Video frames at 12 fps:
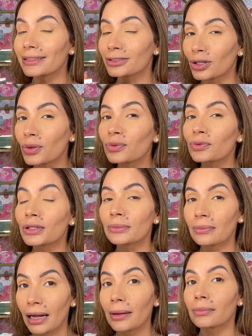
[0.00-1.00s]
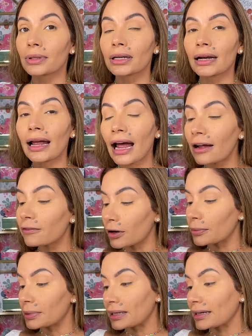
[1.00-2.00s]
don't remember
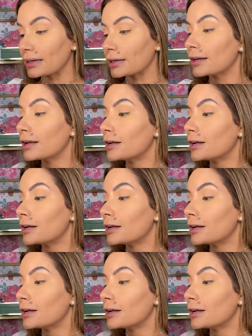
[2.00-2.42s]
ever being